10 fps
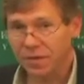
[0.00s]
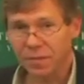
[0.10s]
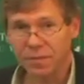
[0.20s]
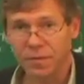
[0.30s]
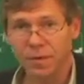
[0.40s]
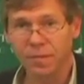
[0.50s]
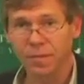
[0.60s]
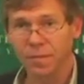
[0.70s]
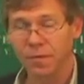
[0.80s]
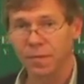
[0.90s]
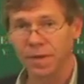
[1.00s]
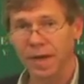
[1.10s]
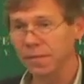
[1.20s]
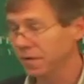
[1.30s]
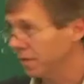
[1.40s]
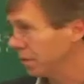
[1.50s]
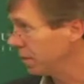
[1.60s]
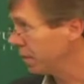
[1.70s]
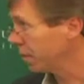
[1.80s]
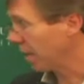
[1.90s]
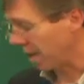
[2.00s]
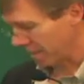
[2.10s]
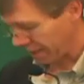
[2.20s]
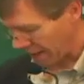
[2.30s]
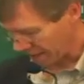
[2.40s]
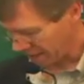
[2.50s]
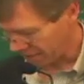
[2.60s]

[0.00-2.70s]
to, to To be able to do this properly, I need